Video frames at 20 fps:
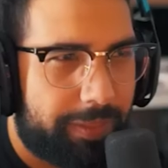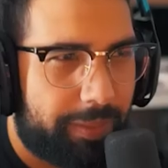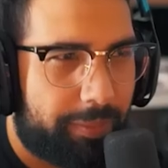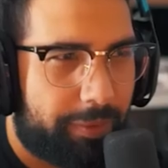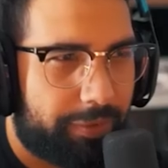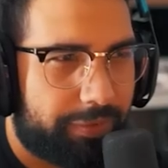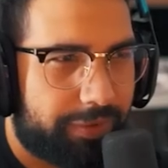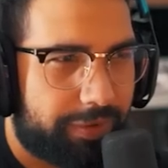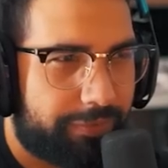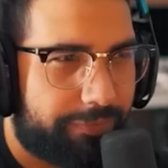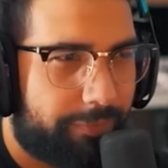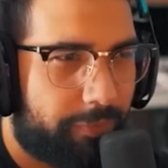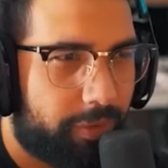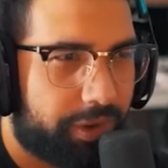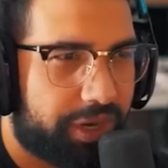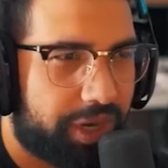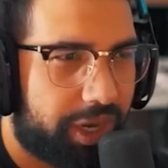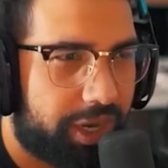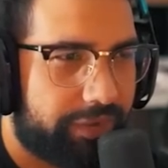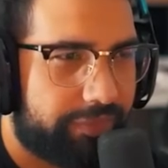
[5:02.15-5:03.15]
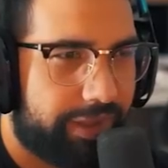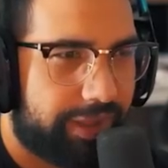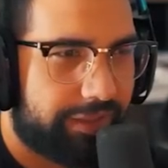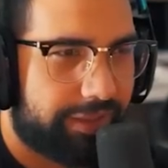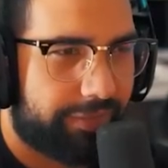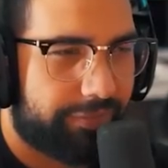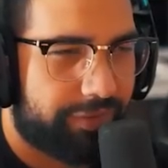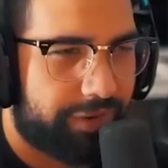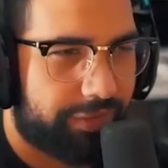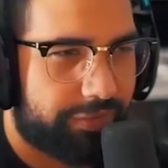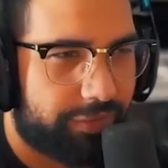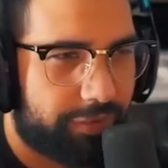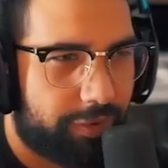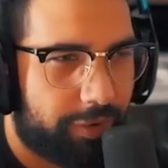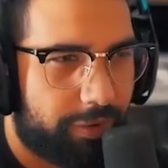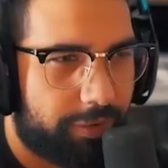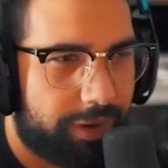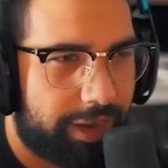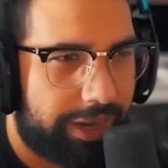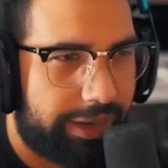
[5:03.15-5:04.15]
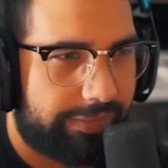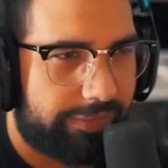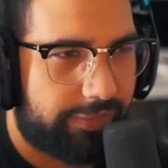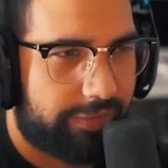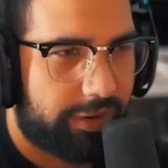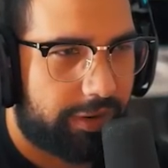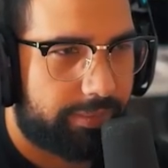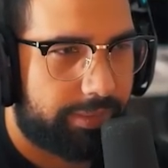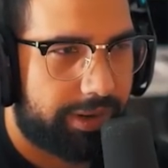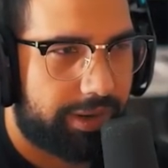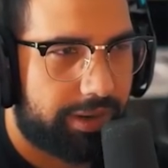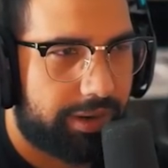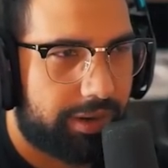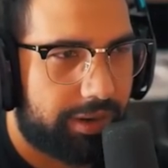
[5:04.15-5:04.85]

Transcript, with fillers: the most unfortunate events have just occurred, ladies and gentlemen.